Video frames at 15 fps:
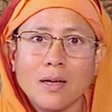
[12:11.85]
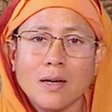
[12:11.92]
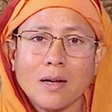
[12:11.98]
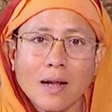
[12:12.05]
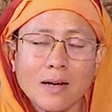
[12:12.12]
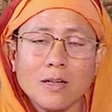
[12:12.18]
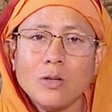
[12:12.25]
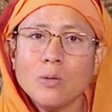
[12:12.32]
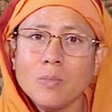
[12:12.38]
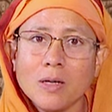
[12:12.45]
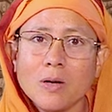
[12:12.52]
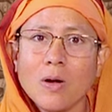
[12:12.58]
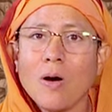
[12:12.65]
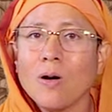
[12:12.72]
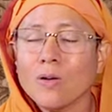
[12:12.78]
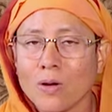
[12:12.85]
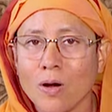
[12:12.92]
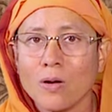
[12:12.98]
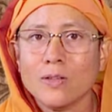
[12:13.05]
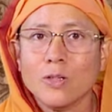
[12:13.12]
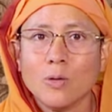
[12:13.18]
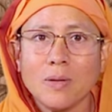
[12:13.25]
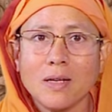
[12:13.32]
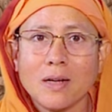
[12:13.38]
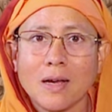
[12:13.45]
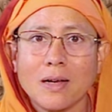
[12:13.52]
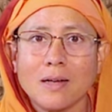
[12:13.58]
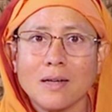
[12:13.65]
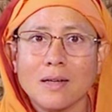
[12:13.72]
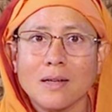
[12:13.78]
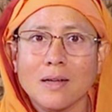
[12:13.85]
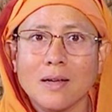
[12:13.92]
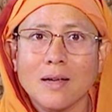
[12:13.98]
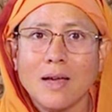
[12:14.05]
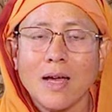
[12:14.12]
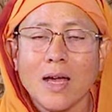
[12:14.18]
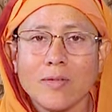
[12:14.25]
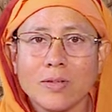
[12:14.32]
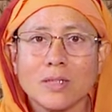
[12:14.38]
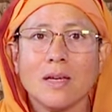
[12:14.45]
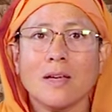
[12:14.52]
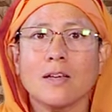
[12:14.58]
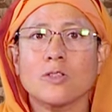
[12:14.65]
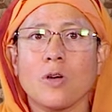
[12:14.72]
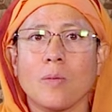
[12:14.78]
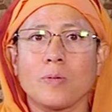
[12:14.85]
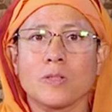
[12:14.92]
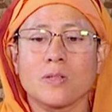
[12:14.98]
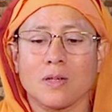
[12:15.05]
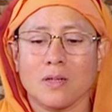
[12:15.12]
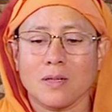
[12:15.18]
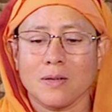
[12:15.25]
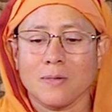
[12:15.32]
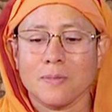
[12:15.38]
right to be wrong, wrong to be right. Everything is opposite.